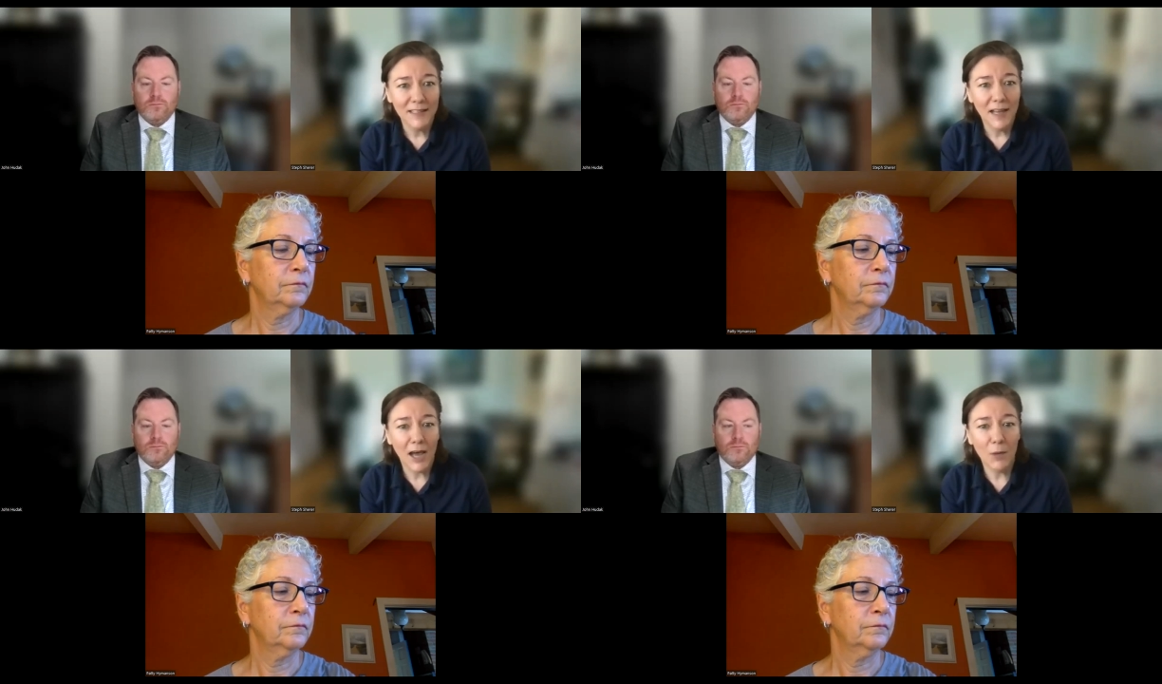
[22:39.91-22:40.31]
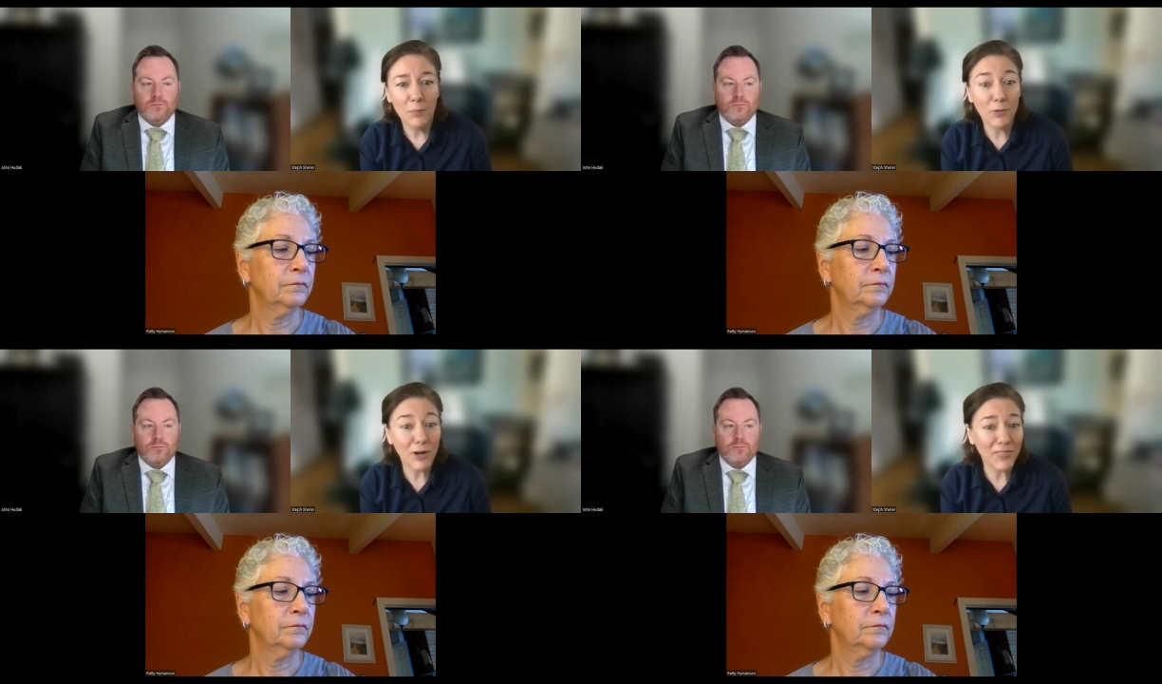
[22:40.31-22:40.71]
Speaker 1: um,
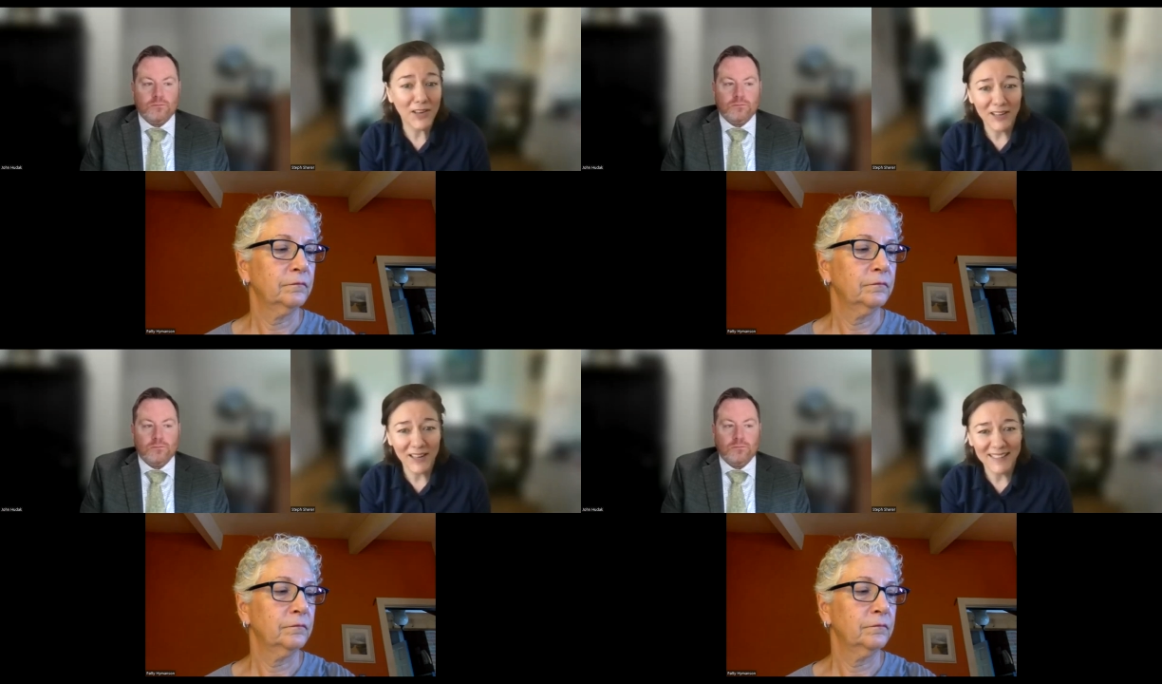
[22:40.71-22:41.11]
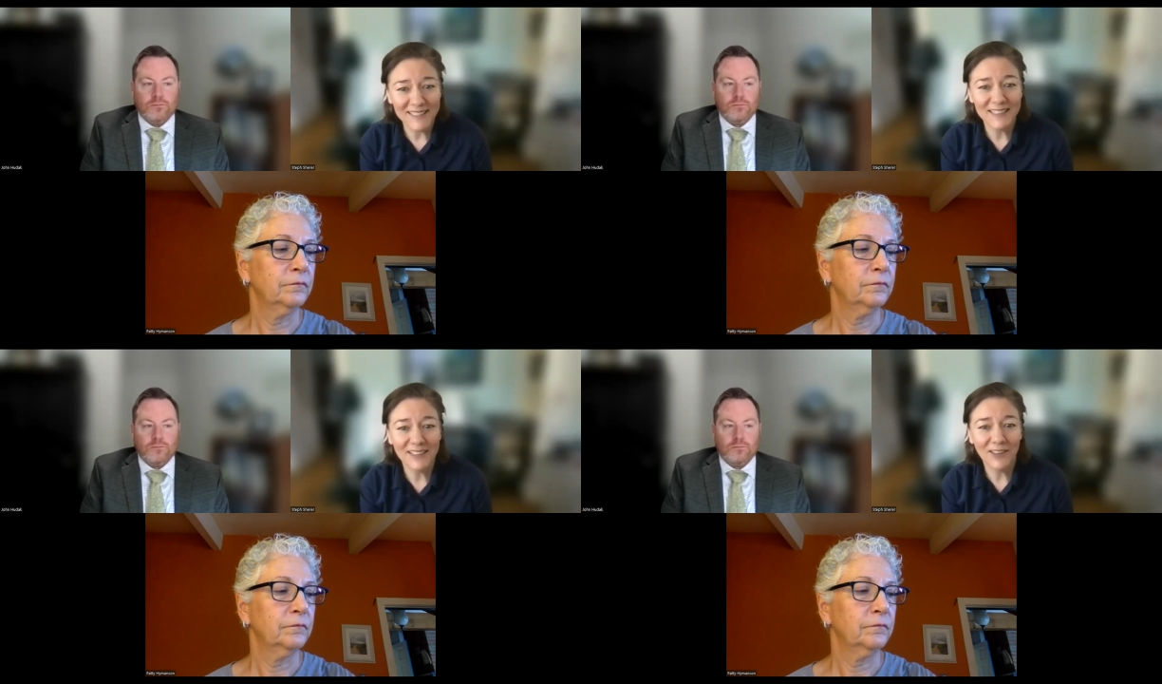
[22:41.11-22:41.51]
but we're not there yet
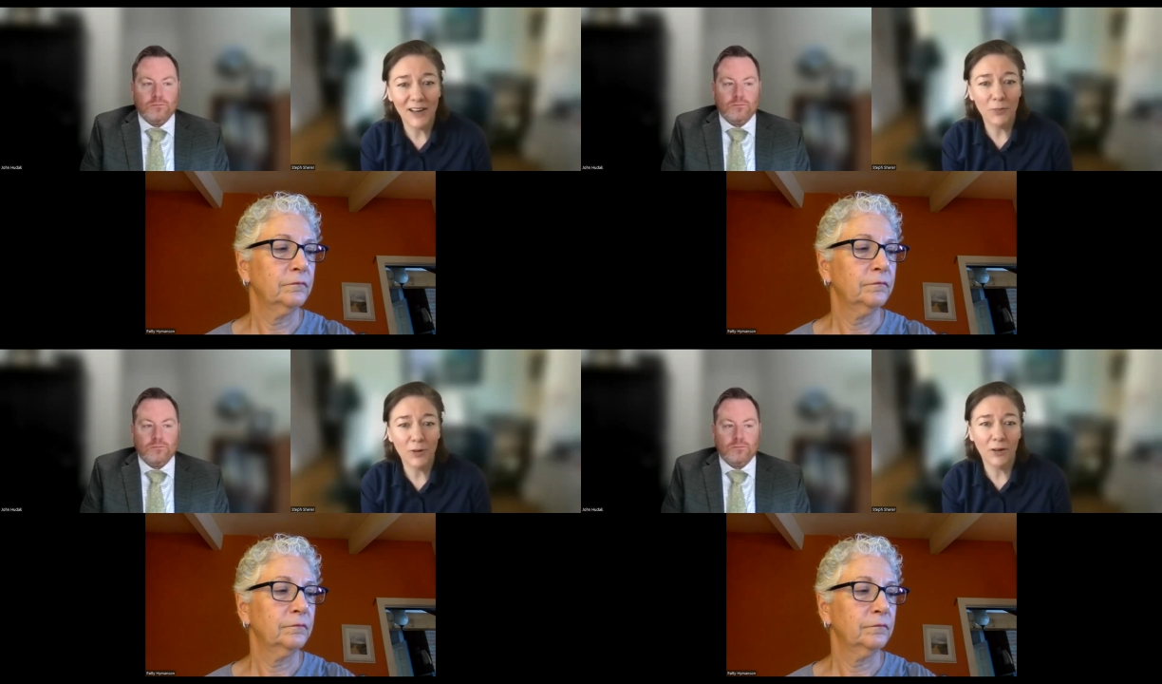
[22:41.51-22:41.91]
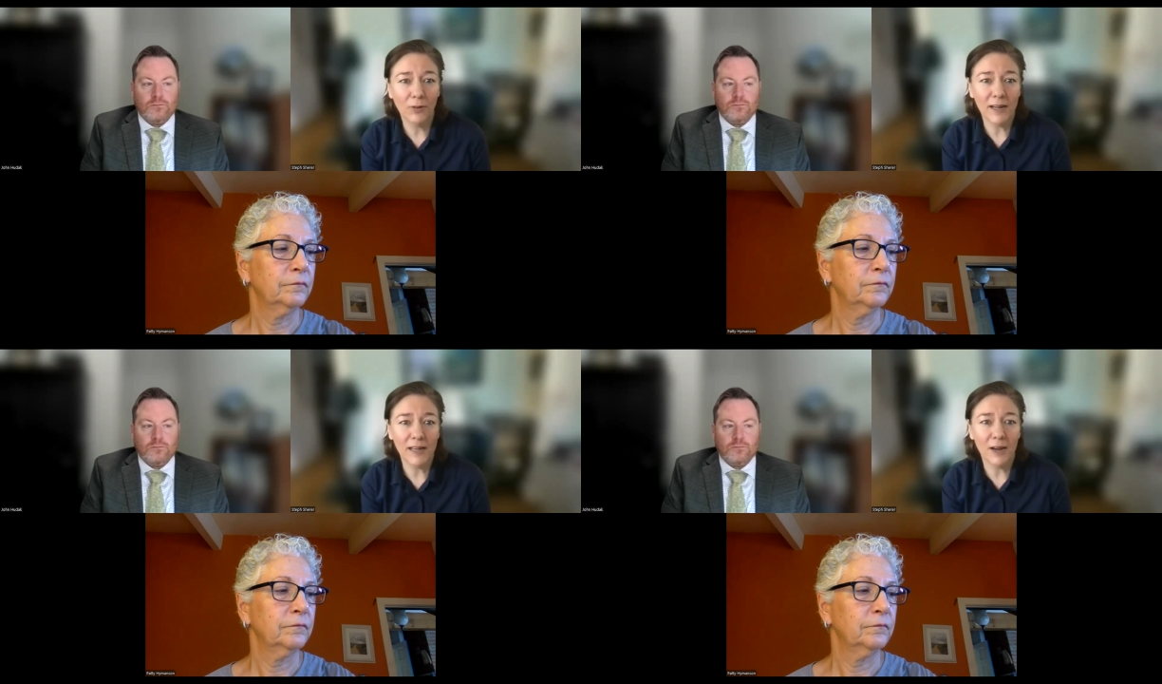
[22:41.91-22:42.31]
right we're
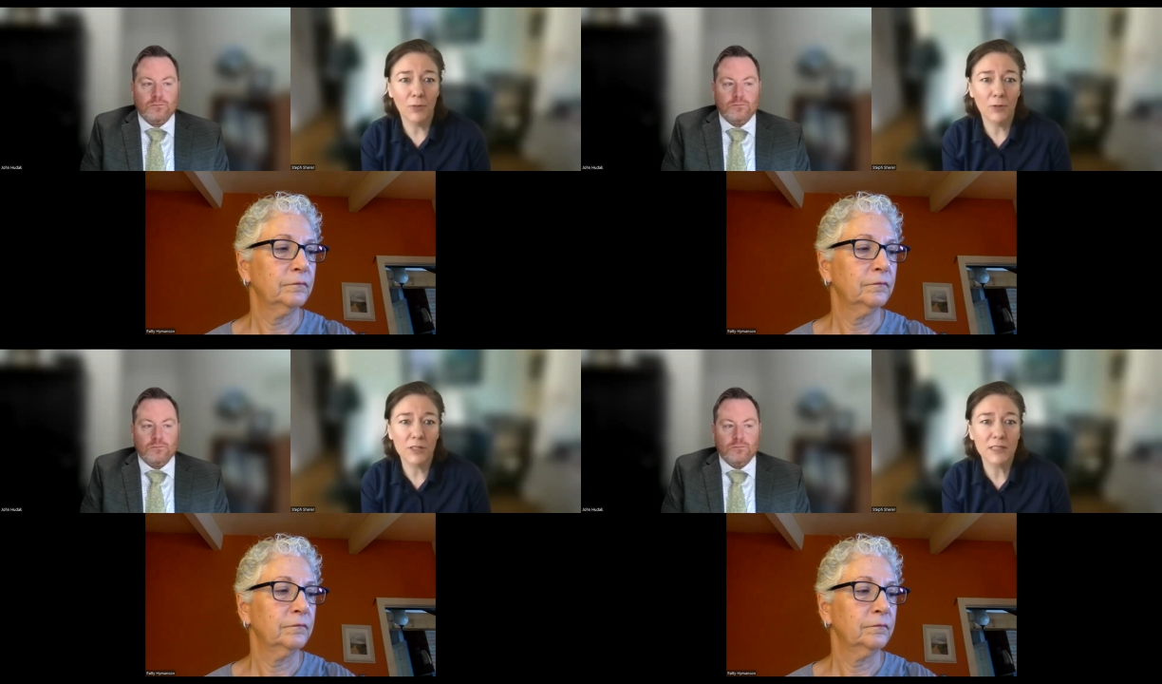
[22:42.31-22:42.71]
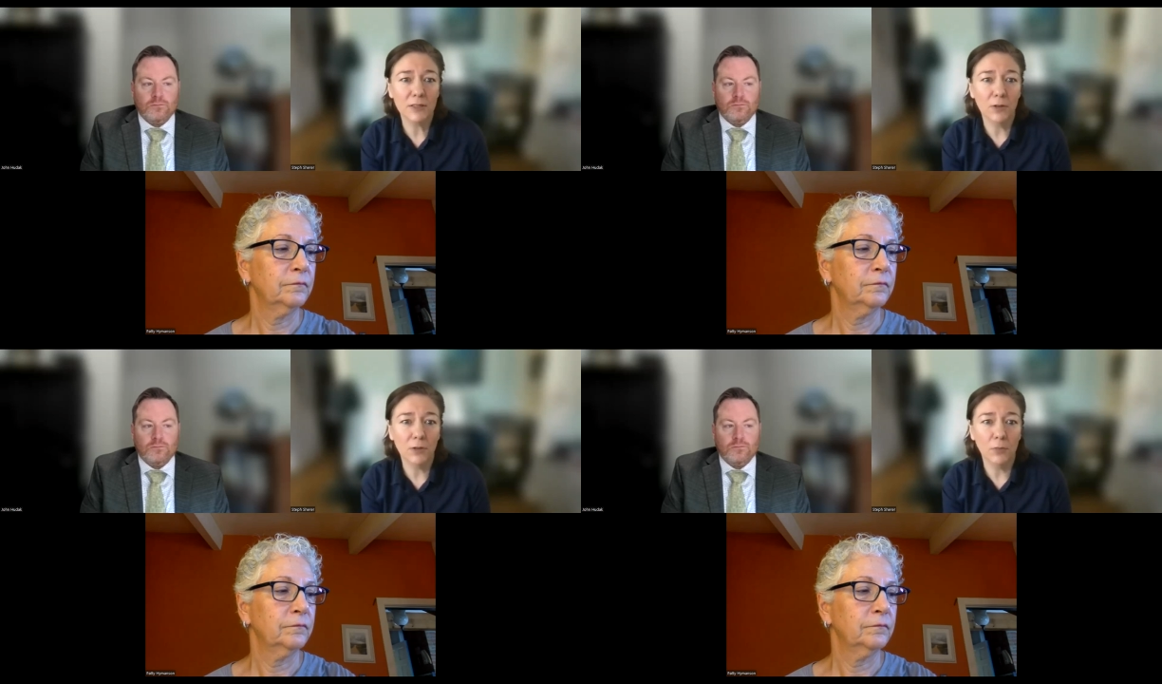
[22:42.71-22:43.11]
right now we're
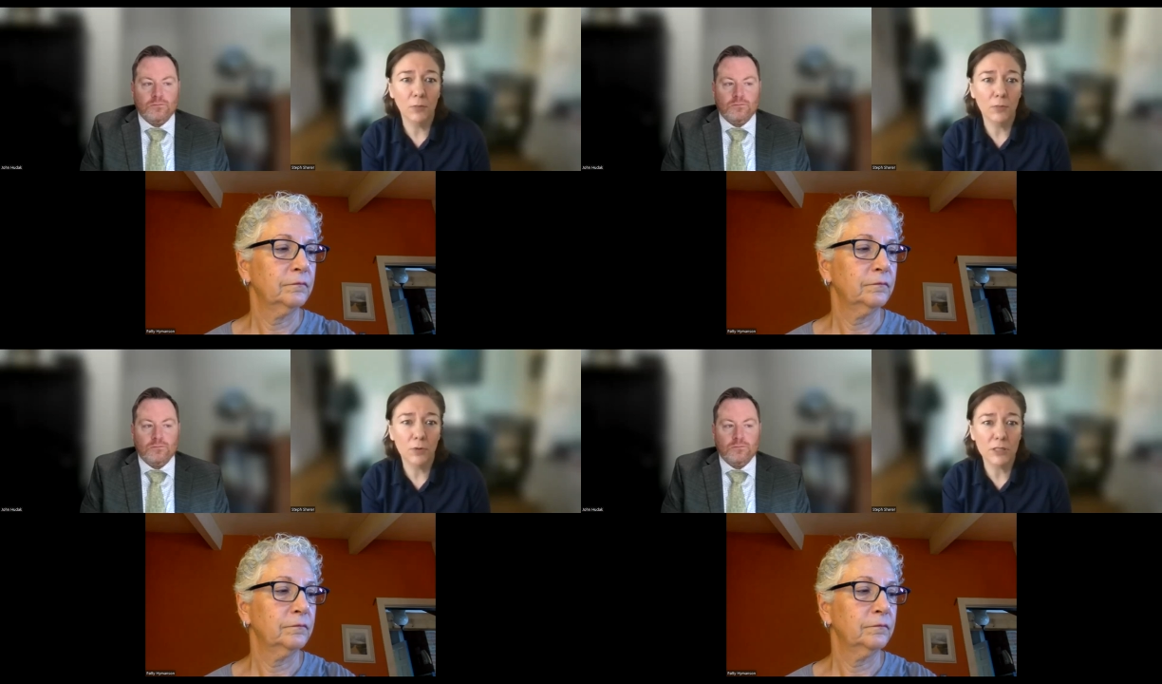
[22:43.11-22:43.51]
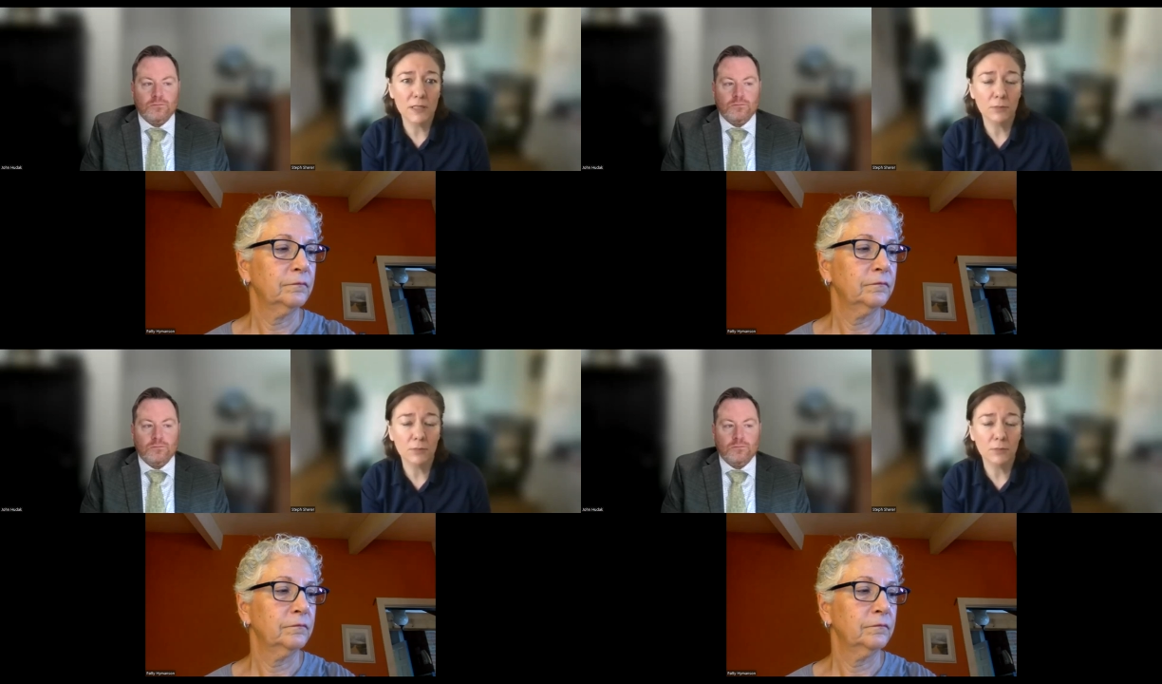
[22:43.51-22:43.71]
still we're,